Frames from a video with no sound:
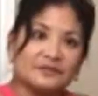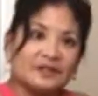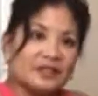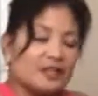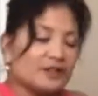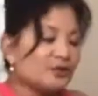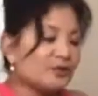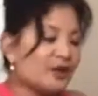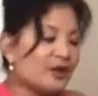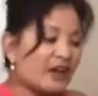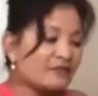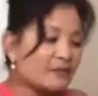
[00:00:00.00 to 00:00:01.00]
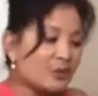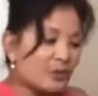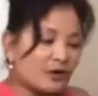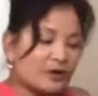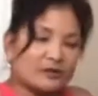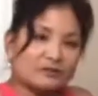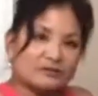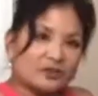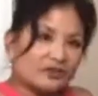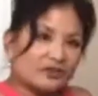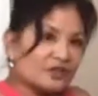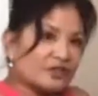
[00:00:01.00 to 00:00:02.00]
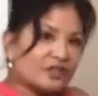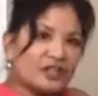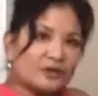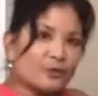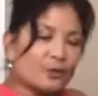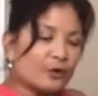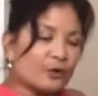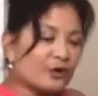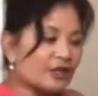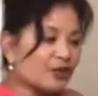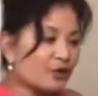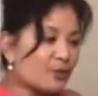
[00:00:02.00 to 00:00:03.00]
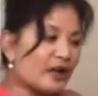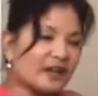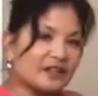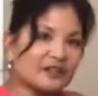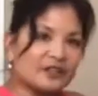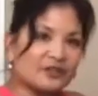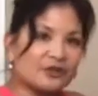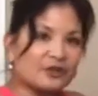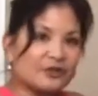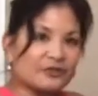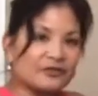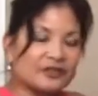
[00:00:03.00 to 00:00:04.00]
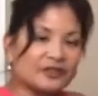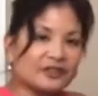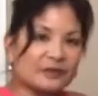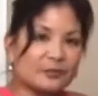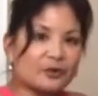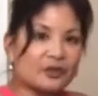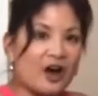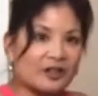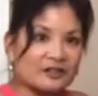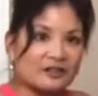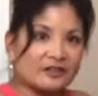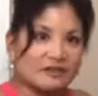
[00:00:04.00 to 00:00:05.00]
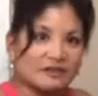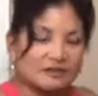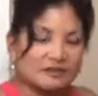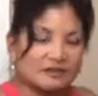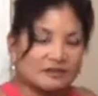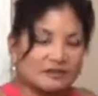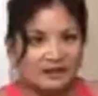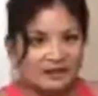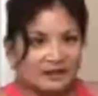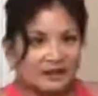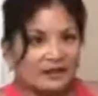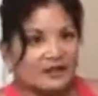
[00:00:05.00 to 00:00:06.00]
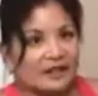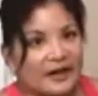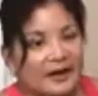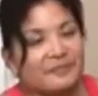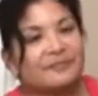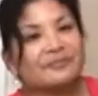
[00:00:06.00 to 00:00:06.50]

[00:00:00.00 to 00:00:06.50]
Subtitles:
If you have more, you're just going to keep working your way until you don't feel any more knots. Okay?